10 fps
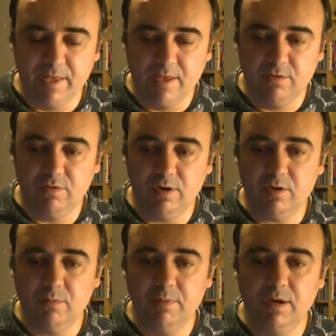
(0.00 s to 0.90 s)
So I
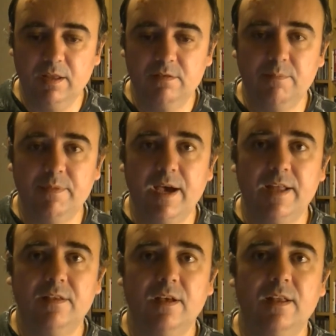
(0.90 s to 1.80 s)
completely dropped
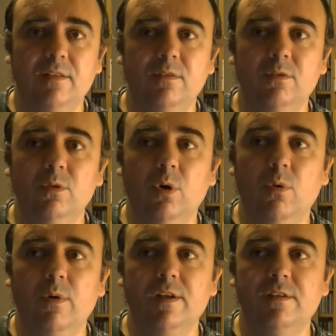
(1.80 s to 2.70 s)
that, and
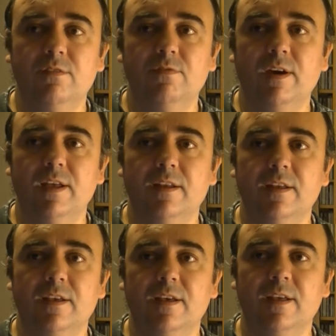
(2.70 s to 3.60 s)
now I just find
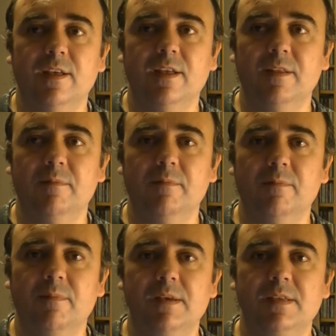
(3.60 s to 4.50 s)
a
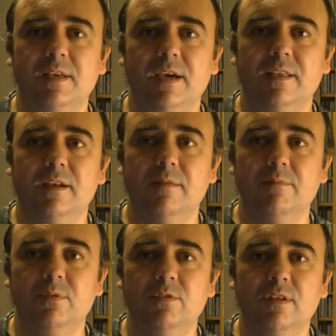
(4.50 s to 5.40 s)
Magic the Gathering
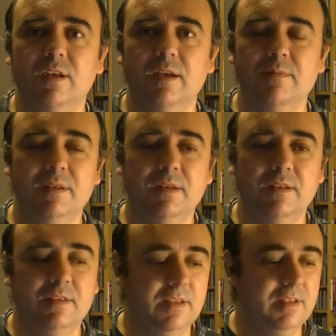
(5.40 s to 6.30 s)
puzzle game
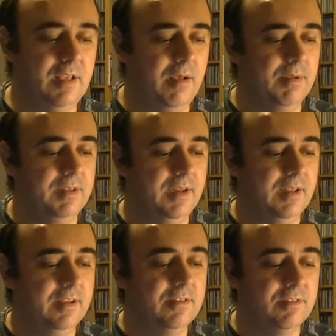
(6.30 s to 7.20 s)
in the tablet, and
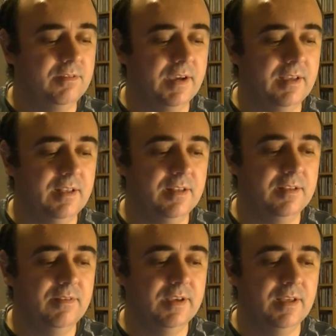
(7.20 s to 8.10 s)
it's
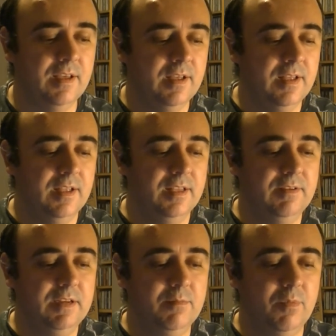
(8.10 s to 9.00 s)

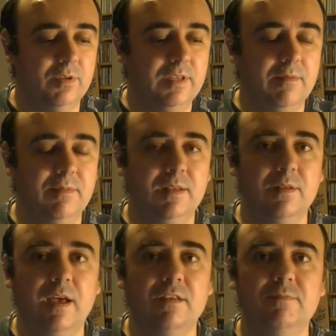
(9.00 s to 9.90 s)
draining more time
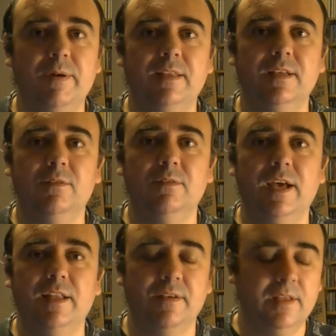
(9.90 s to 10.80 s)
than I expected on that.